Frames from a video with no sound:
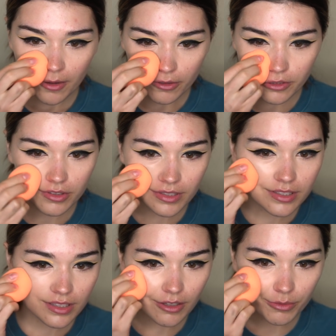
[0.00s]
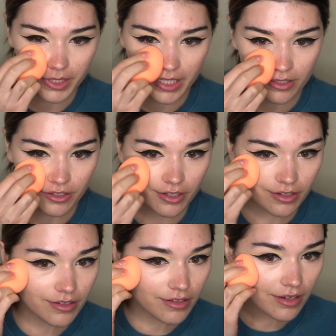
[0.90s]
Also, this illuminator
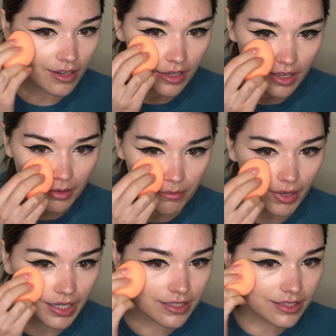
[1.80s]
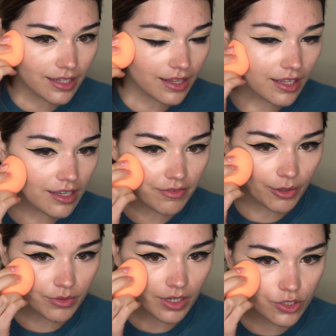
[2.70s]
makes the
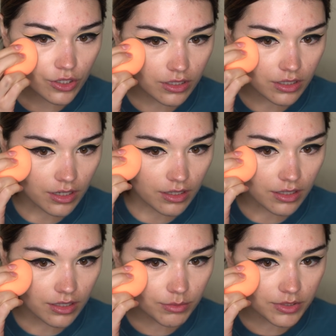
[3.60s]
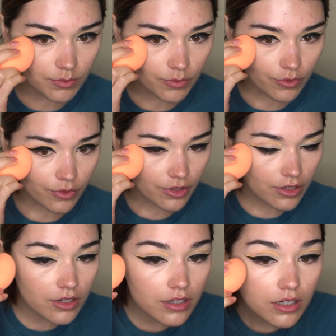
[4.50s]
foundation a little bit more
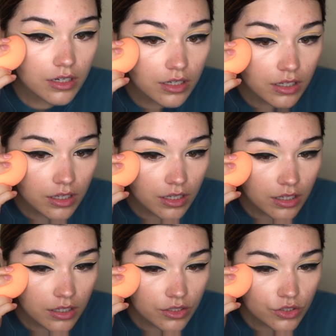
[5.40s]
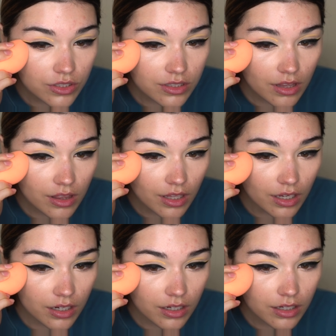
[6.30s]
just
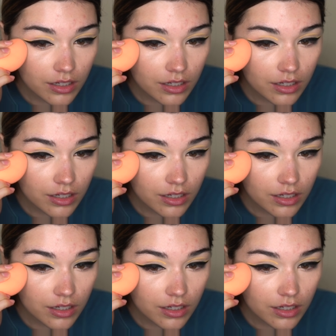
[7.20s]
thin.